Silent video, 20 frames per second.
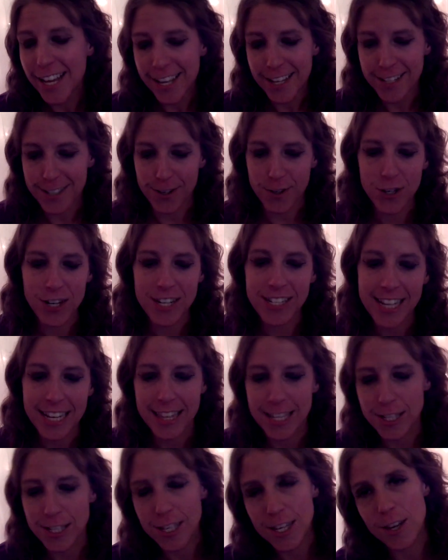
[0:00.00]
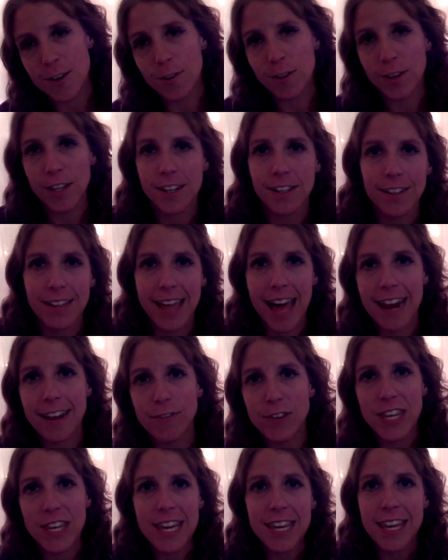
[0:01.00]
So she's like this cute little kind
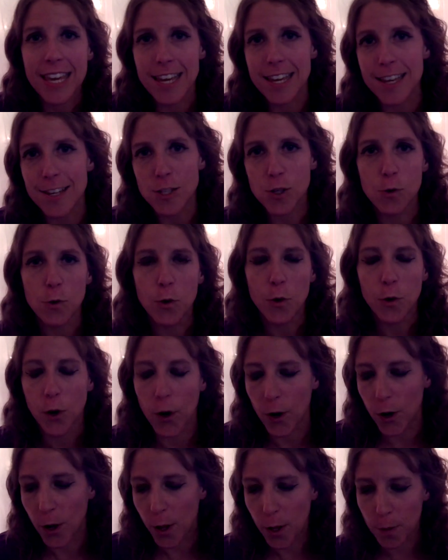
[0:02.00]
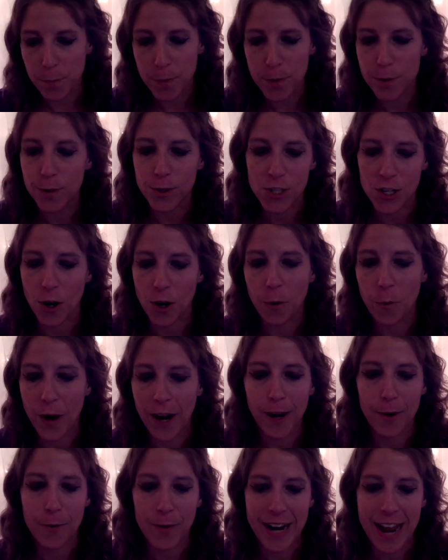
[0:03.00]
of geeky schoolgirl, poodle skirt
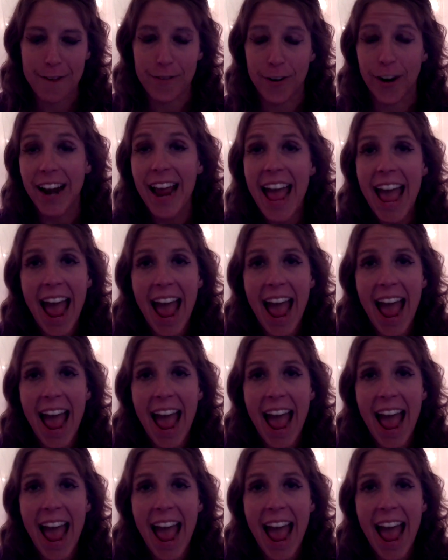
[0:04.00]
wearing, whatever.